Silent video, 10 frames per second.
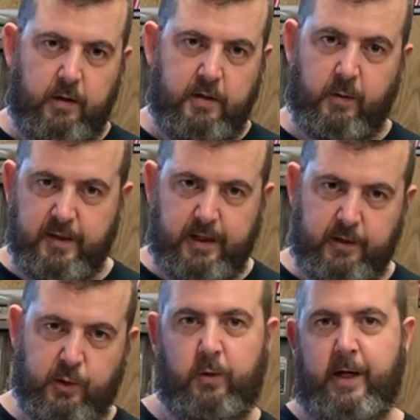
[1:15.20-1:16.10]
So instead
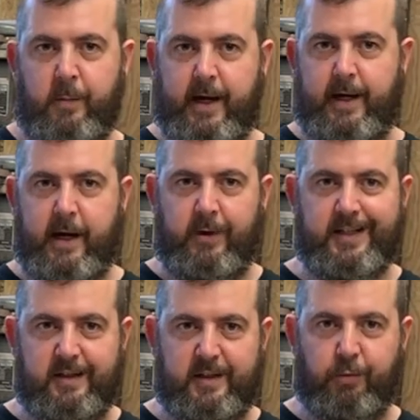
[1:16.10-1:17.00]
of talking about how
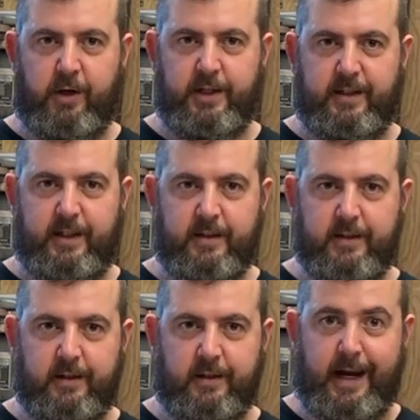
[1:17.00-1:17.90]
easy this project
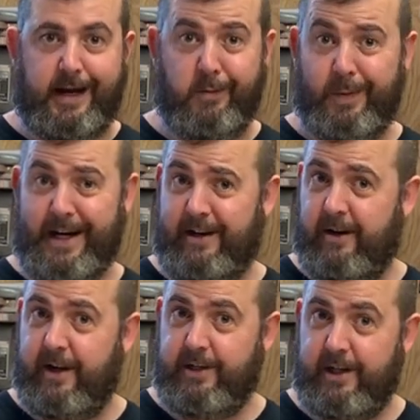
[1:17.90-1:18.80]
is, how about
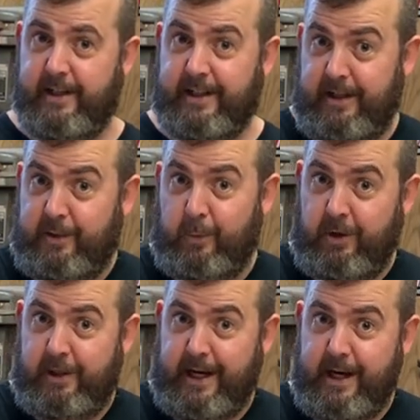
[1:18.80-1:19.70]
I just get to
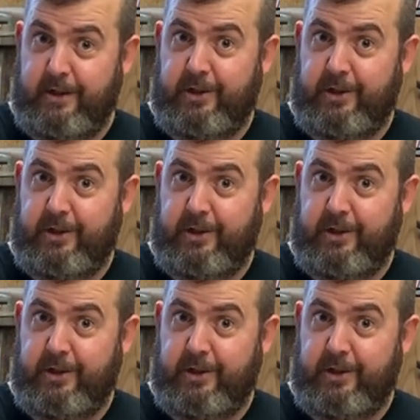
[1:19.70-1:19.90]
work and